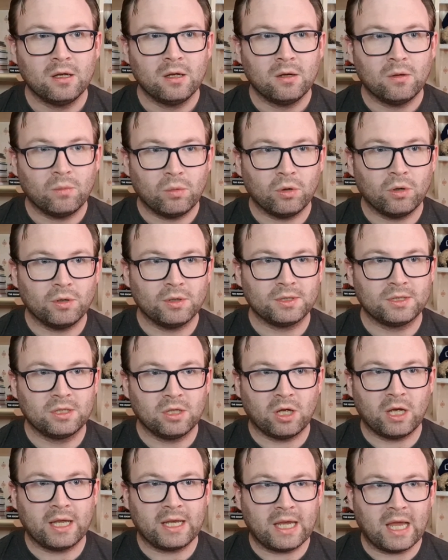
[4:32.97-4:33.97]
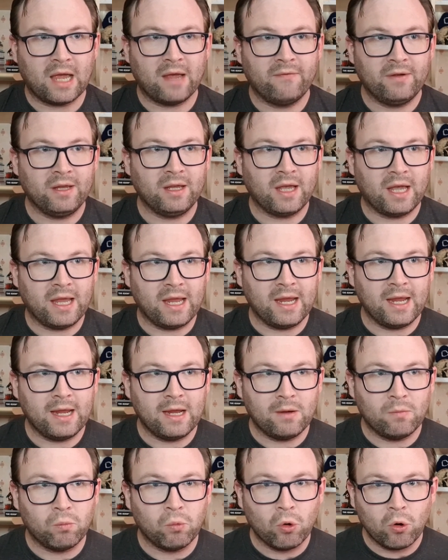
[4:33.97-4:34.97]
was like having a
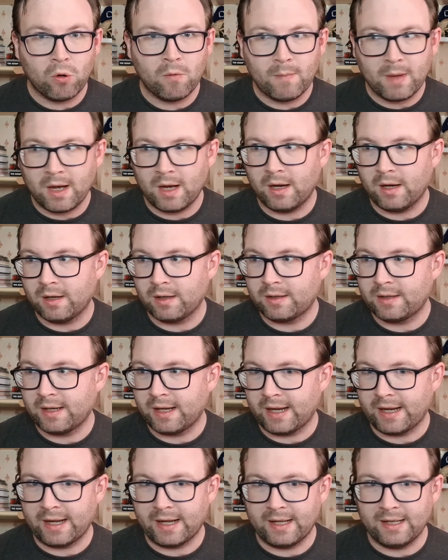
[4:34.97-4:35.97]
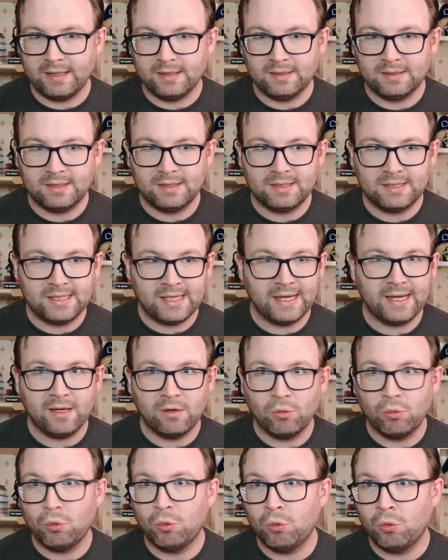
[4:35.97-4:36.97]
warm hug and seeing
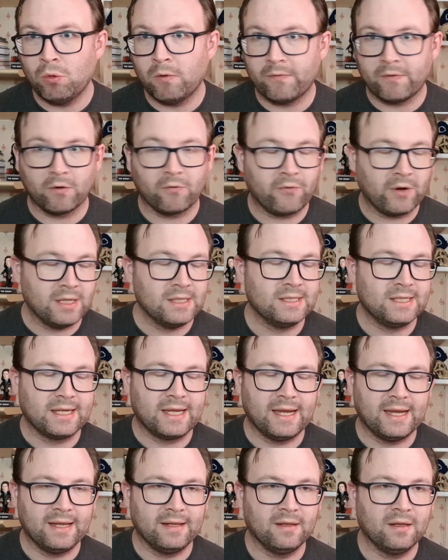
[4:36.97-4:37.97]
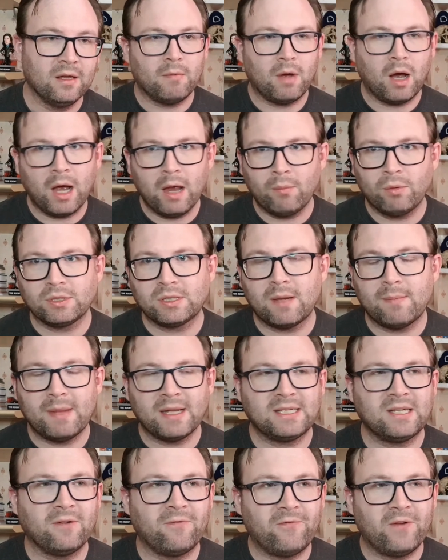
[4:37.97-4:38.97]
all of your friends again. I was a
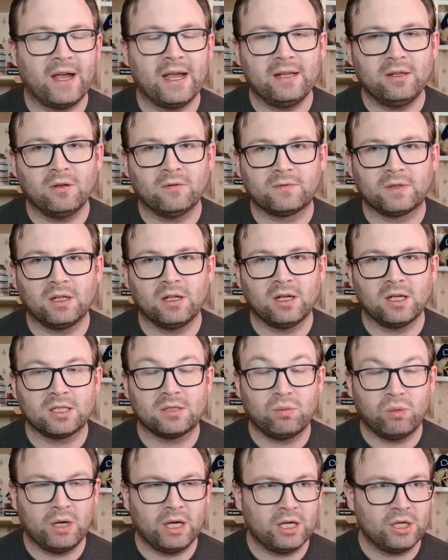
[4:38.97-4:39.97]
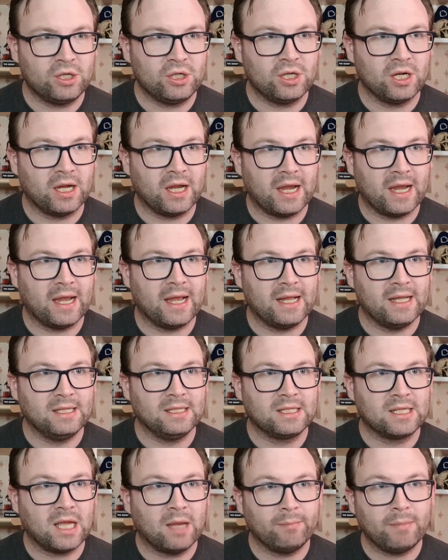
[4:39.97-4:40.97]
massive fan of The Last Wish, and
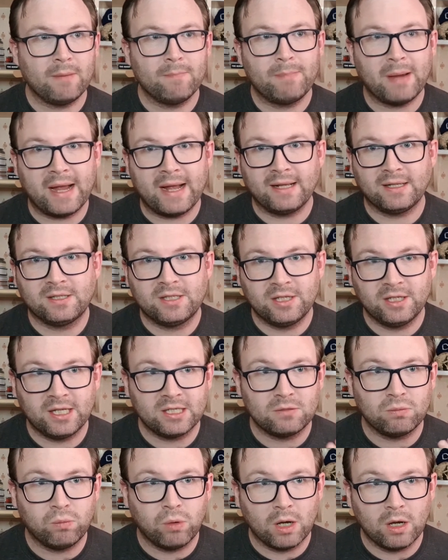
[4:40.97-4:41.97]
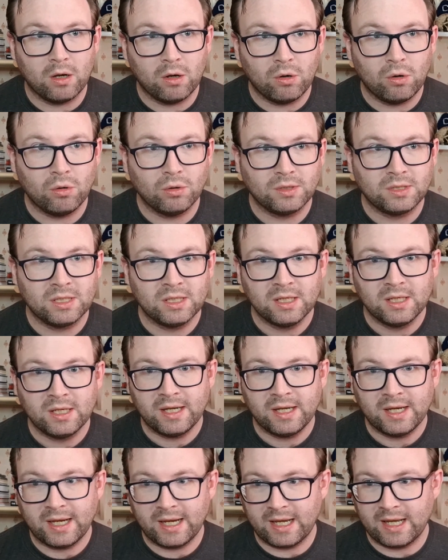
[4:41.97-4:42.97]
coming back to this world
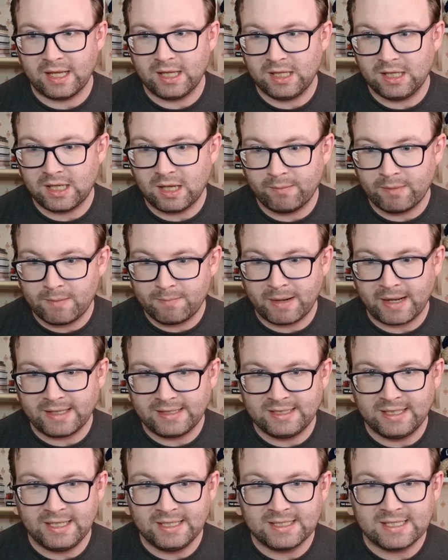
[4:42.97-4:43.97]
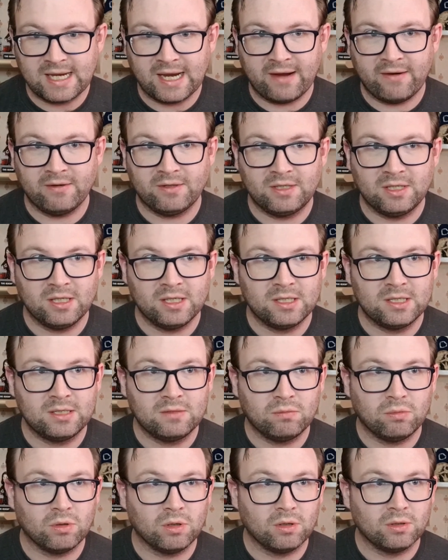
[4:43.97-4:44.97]
and coming back to these characters
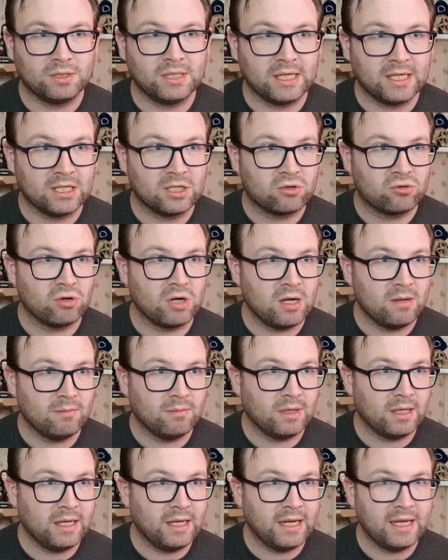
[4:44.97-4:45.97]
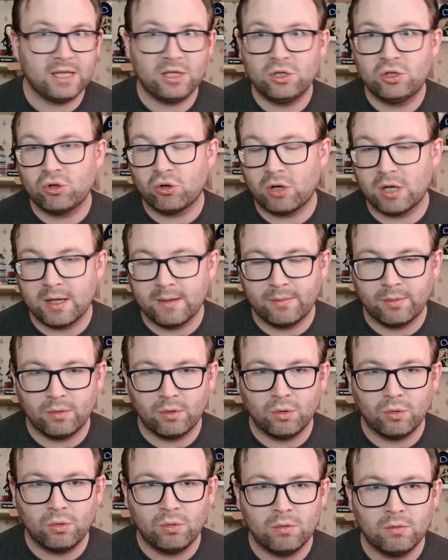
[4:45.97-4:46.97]
was extremely
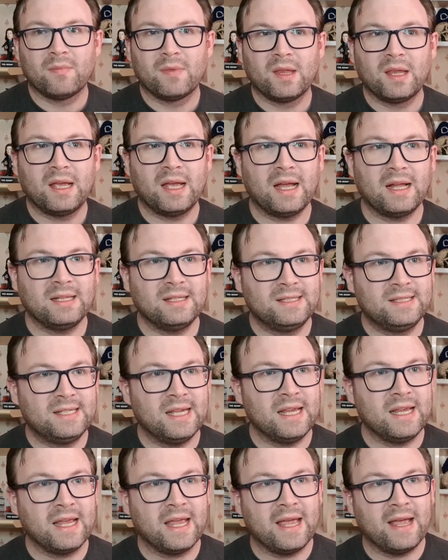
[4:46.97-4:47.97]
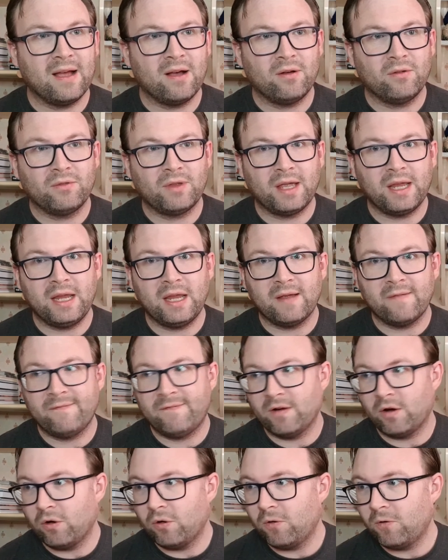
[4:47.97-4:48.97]
enjoyable, and seeing how they
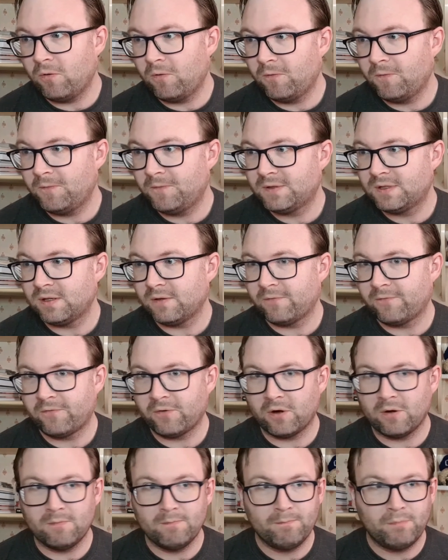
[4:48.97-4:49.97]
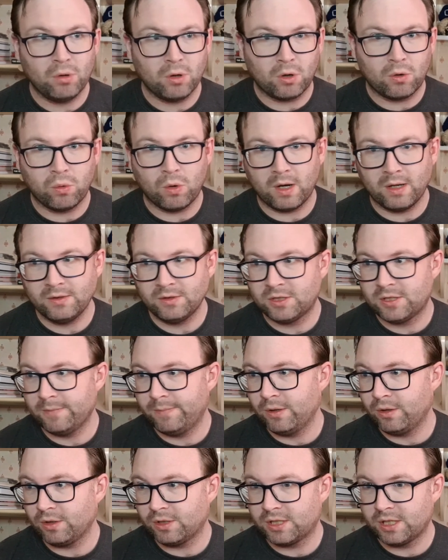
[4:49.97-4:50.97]
evolved from book 1 to
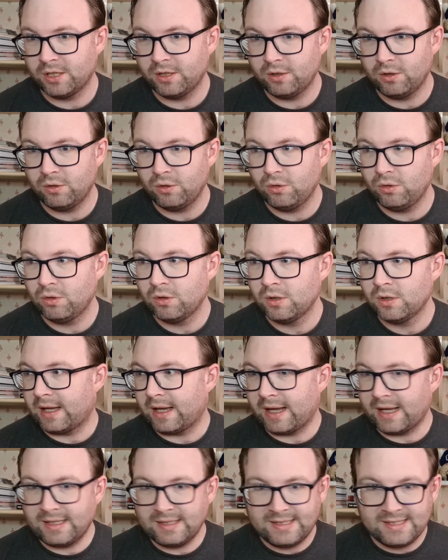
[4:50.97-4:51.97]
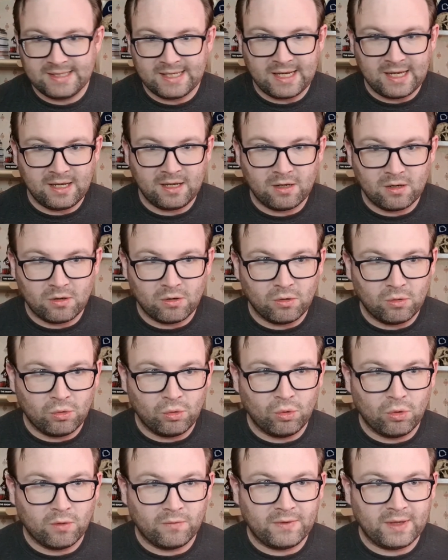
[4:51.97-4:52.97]
book 2 and seeing
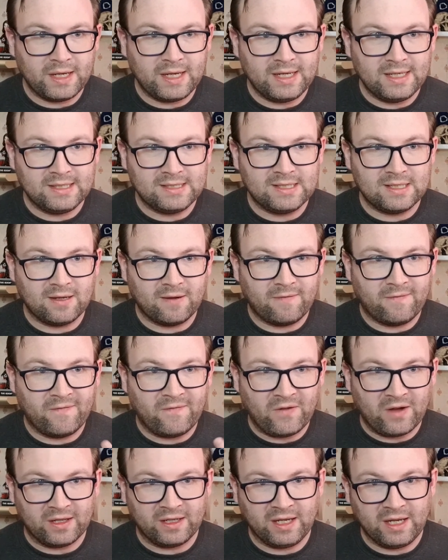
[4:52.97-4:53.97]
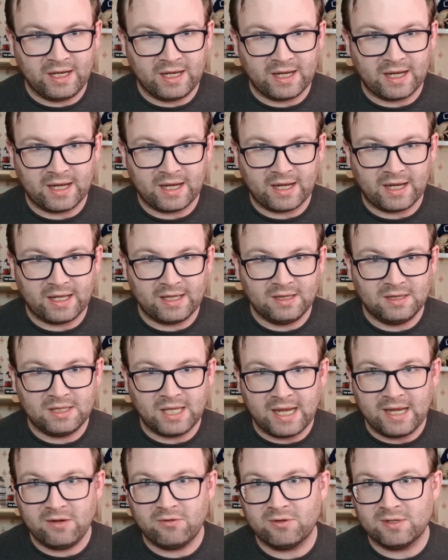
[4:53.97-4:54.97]
all these funny and
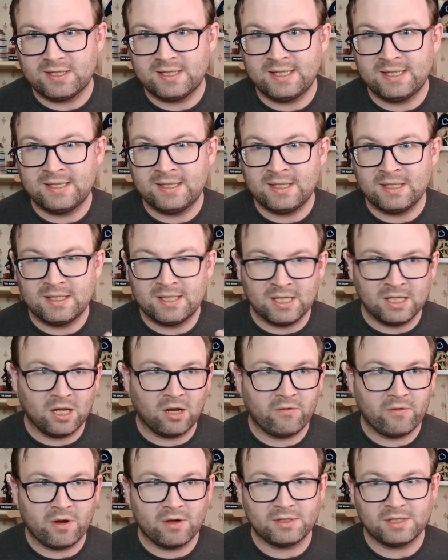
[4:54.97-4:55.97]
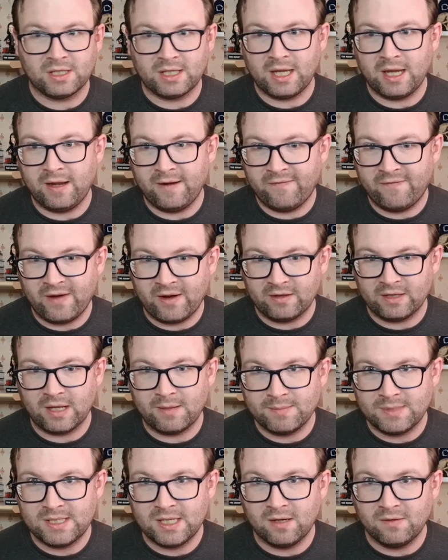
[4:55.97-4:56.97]
dangerous scenarios that they found
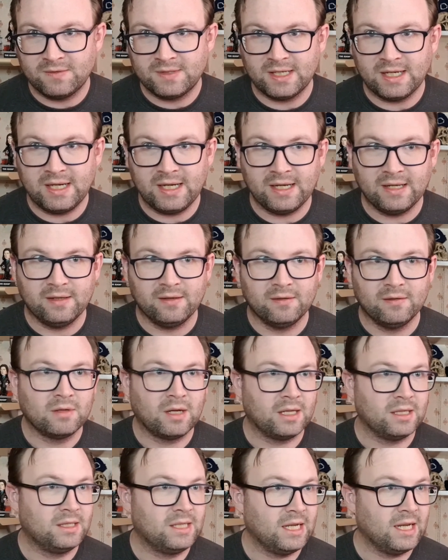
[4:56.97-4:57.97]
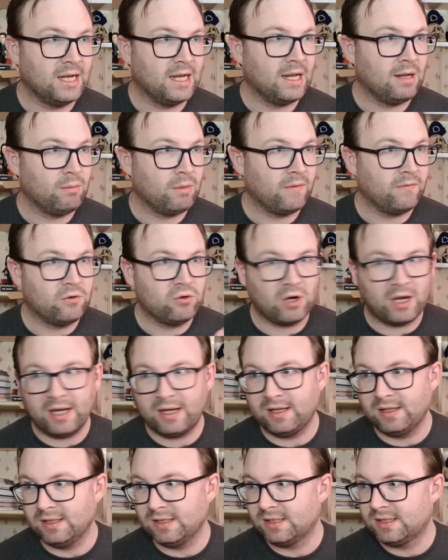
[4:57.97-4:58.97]
themselves in, like dealing with
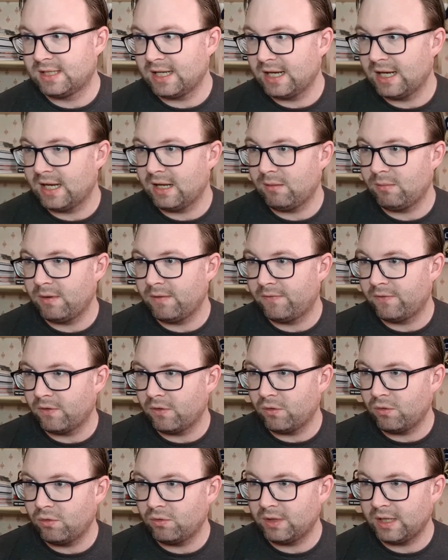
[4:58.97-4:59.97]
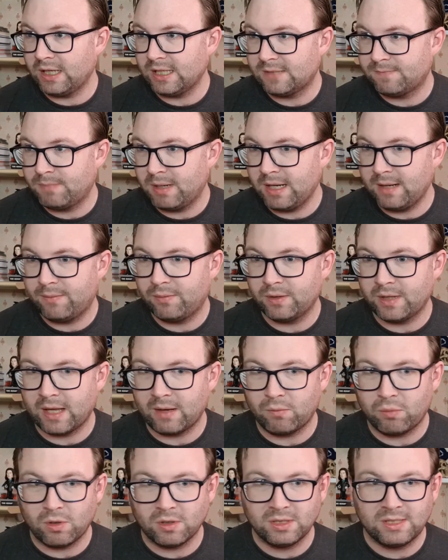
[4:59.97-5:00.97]
dragons, dealing with all these people
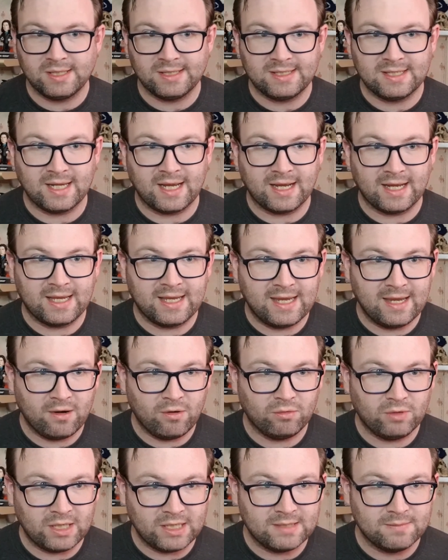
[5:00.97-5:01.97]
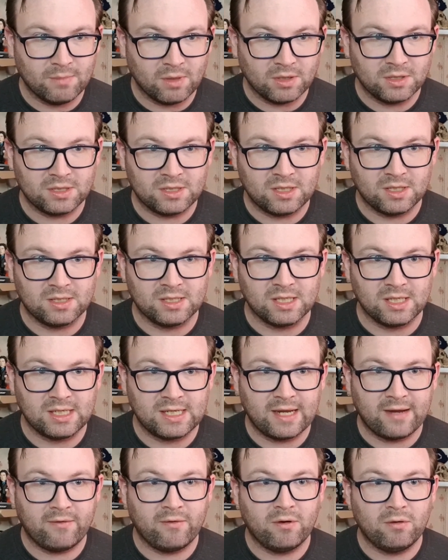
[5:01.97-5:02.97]
that wanted to like kill these monsters, and
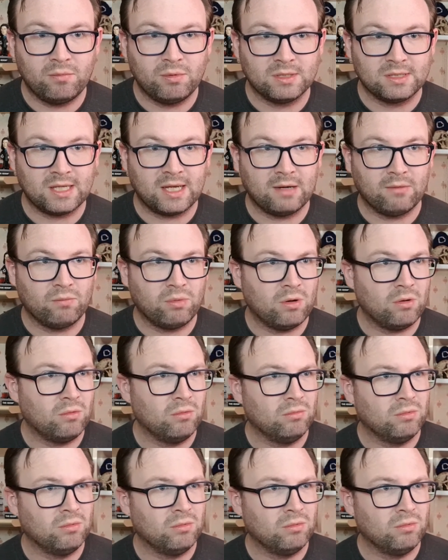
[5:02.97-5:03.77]
Geralt was like, well,